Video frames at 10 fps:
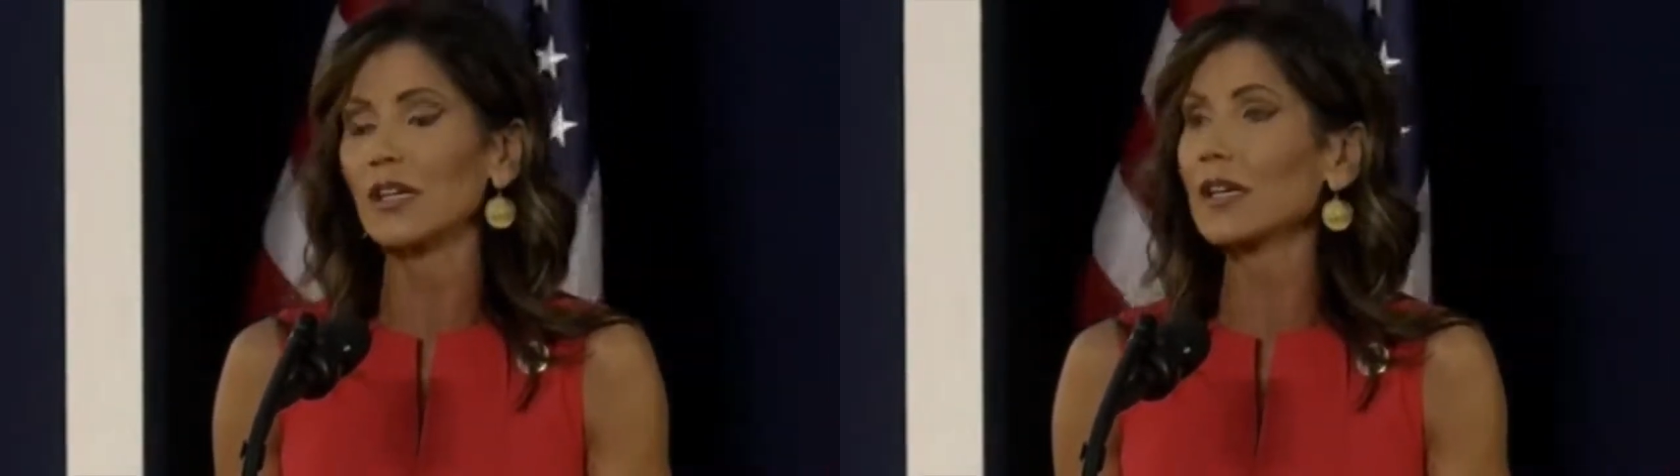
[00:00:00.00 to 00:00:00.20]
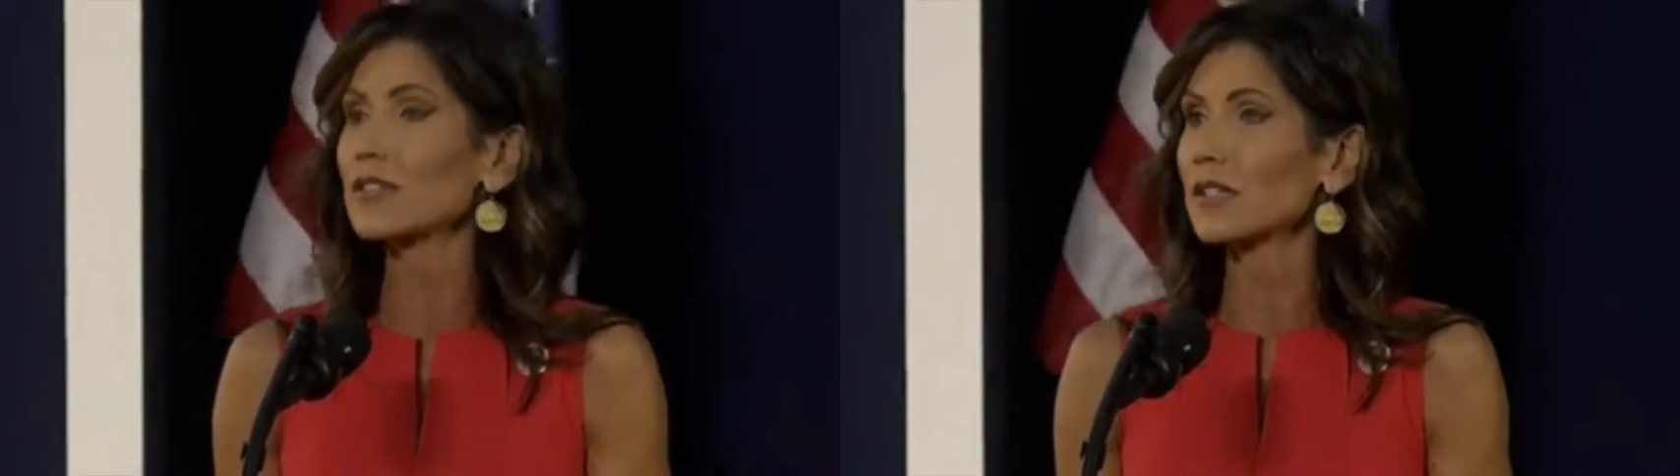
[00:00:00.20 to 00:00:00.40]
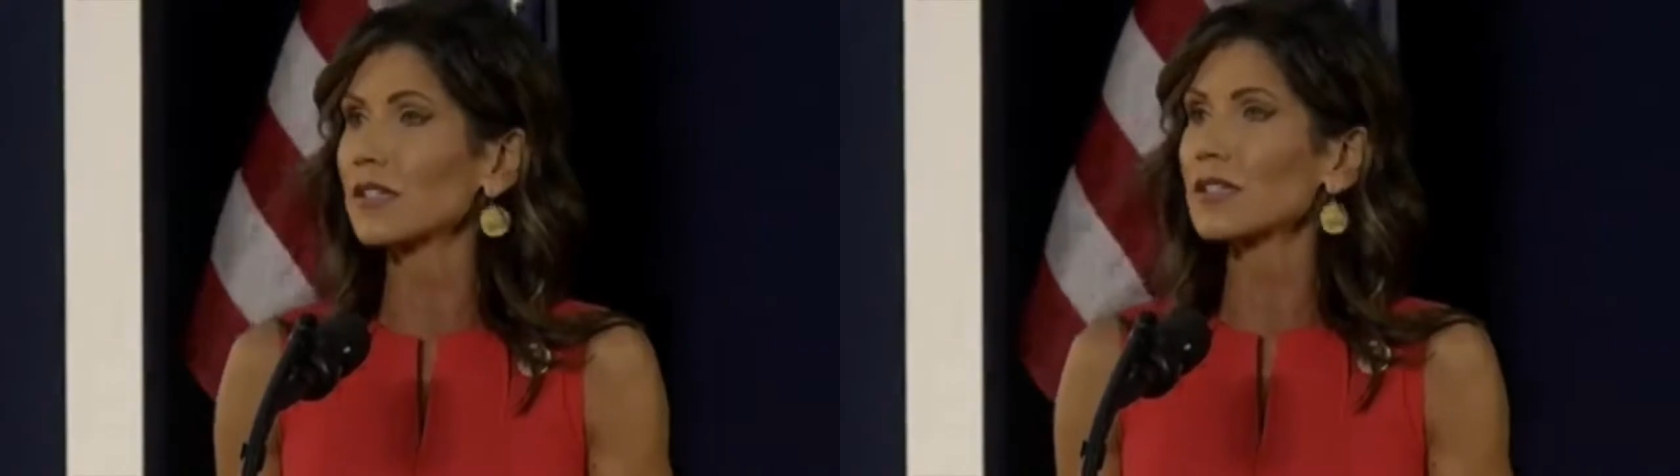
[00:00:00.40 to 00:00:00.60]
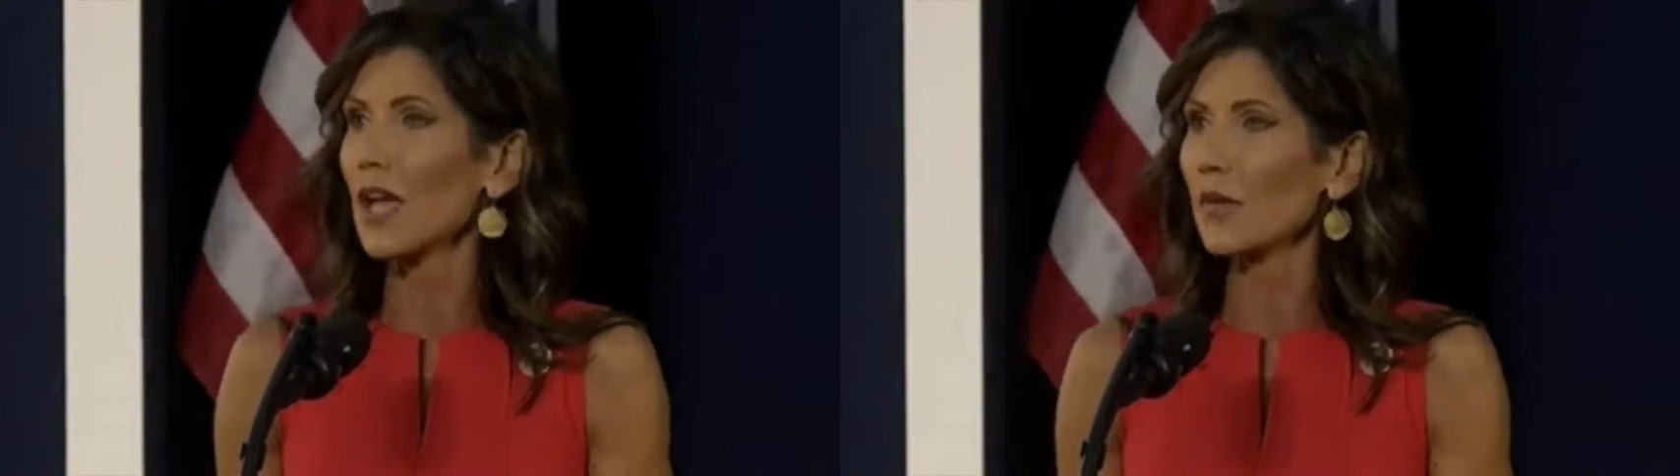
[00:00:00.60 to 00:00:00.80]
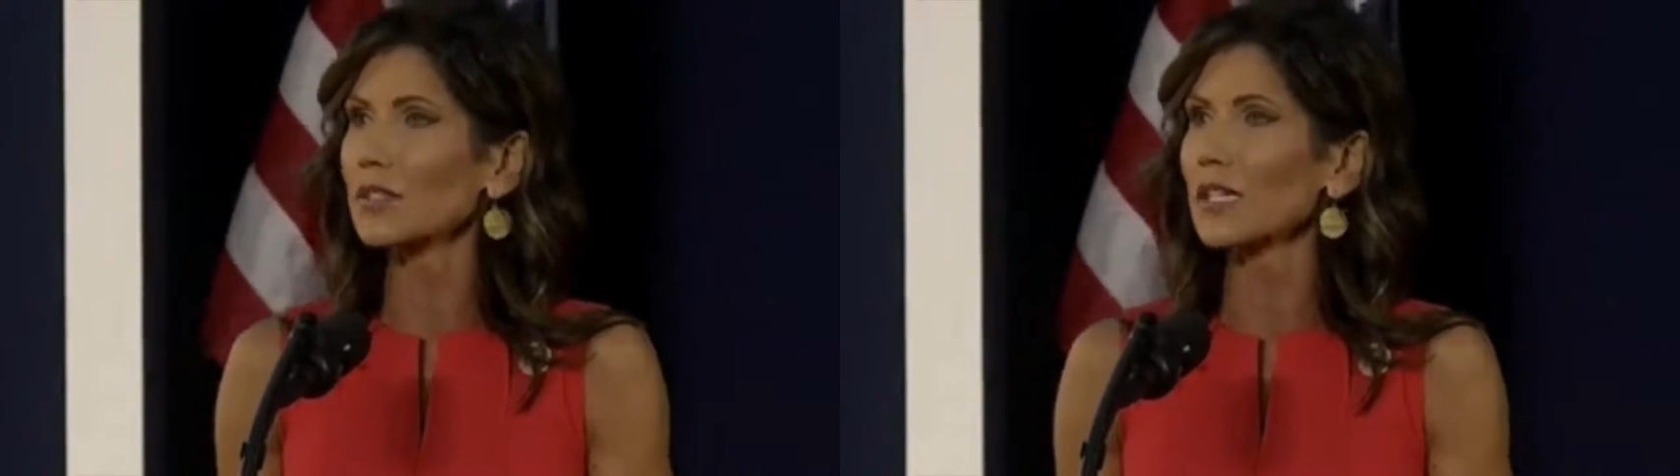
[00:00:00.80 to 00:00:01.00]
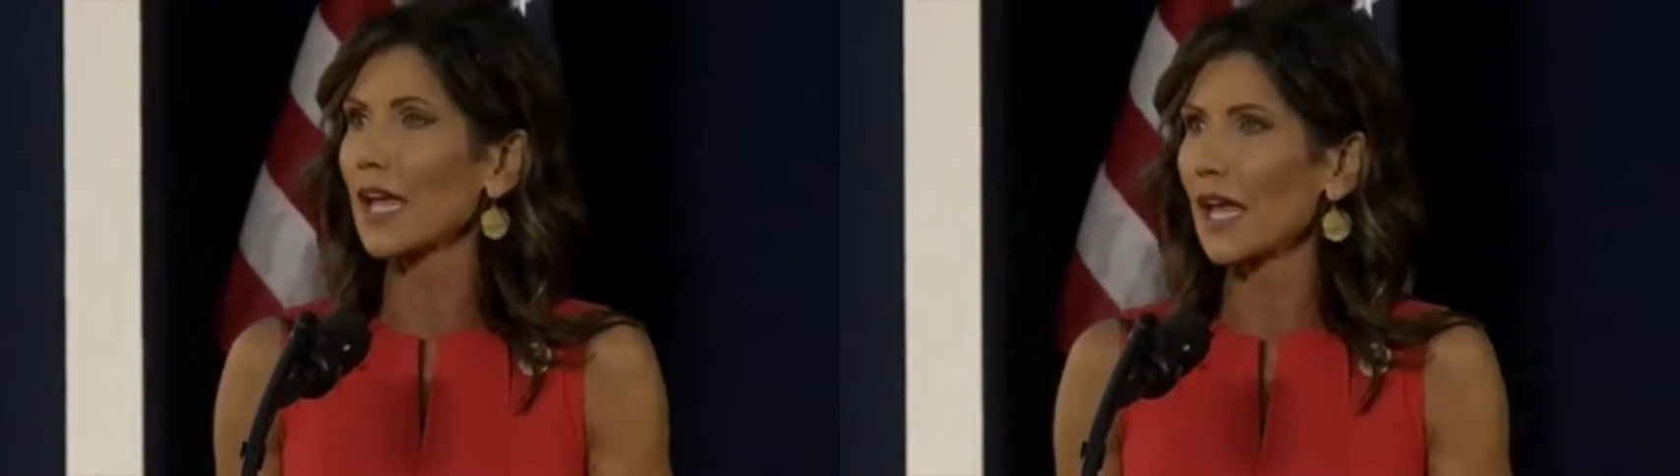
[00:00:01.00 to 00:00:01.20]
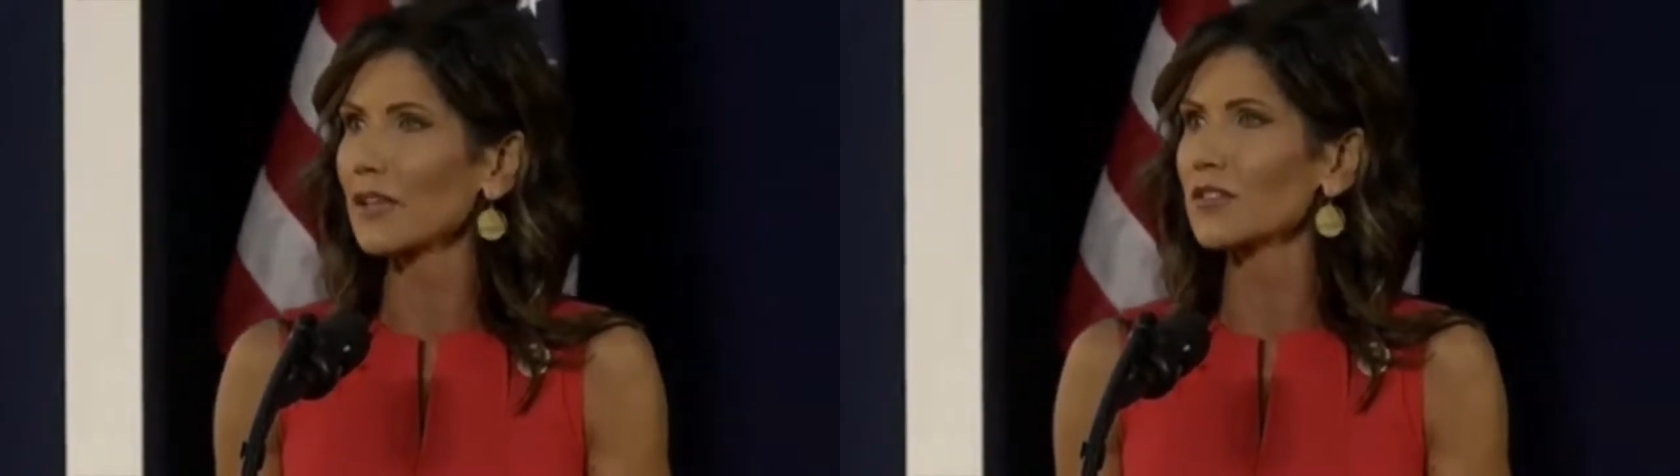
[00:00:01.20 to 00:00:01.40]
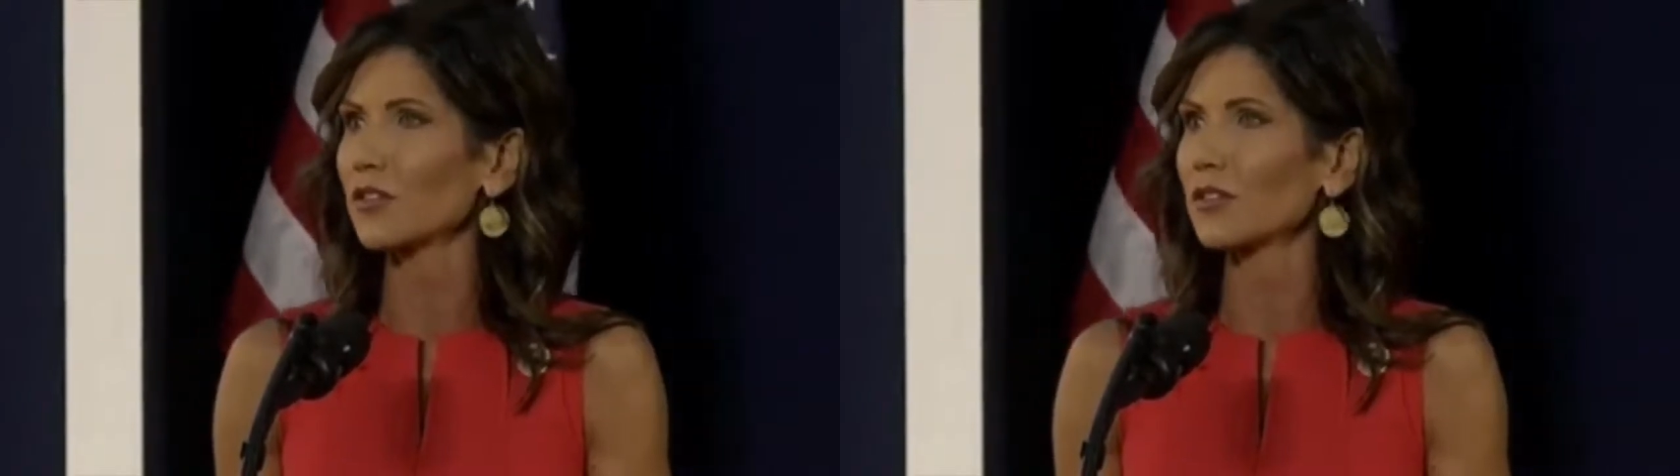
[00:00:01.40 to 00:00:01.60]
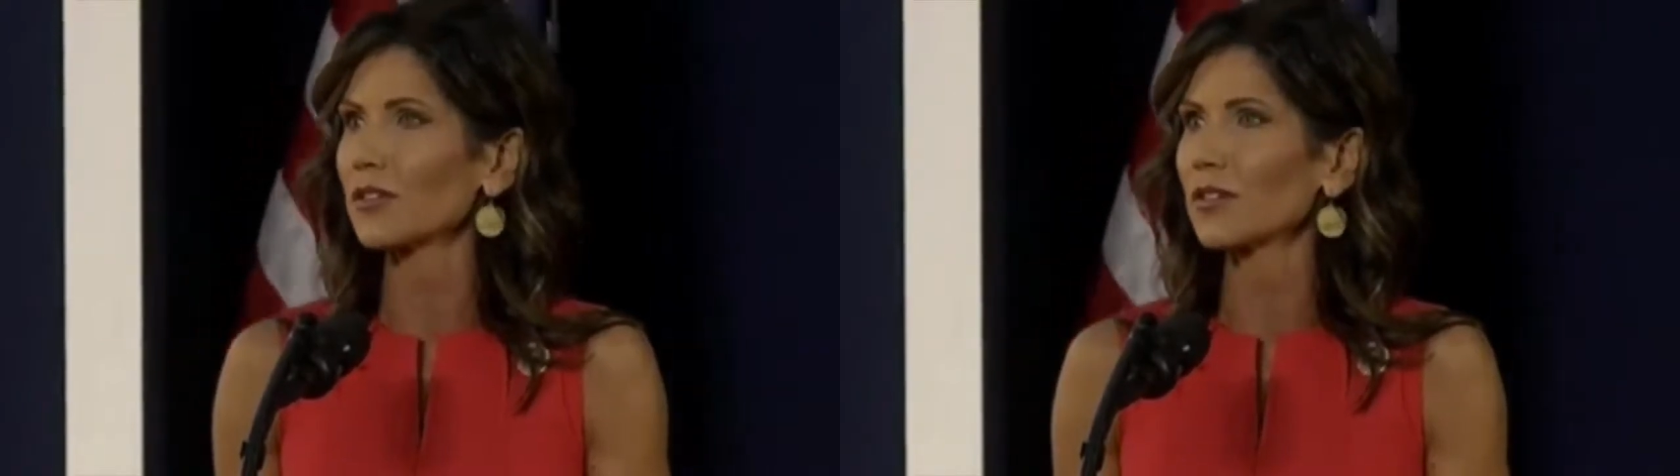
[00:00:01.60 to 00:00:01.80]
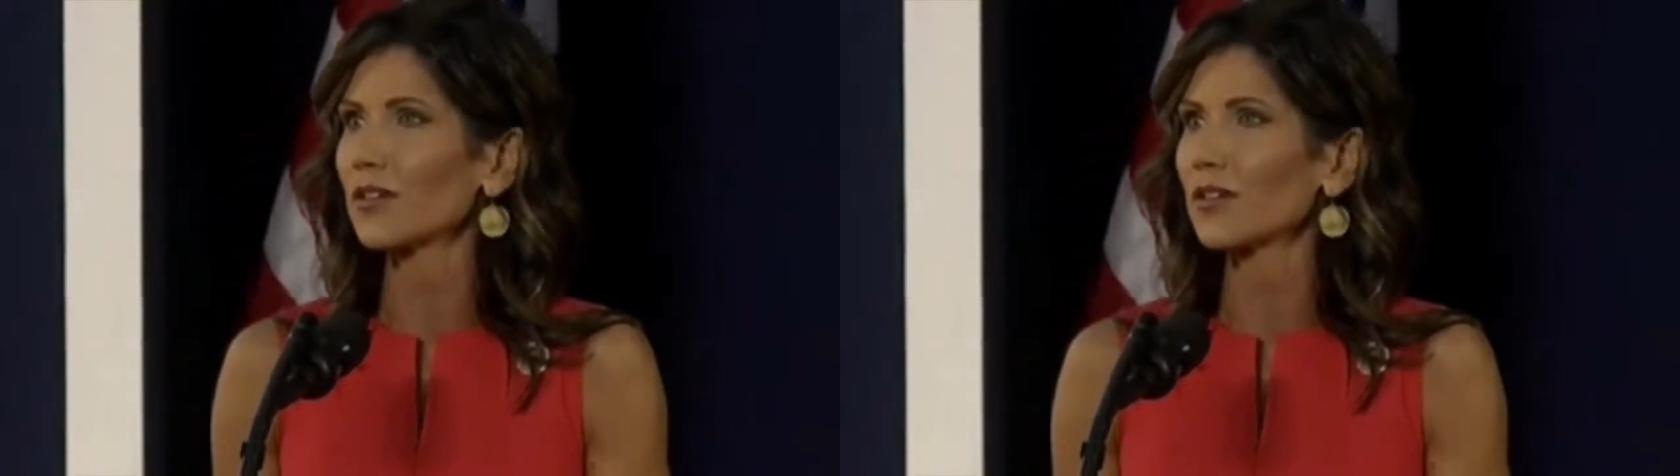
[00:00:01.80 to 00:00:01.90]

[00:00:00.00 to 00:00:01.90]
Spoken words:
is an attempt to cancel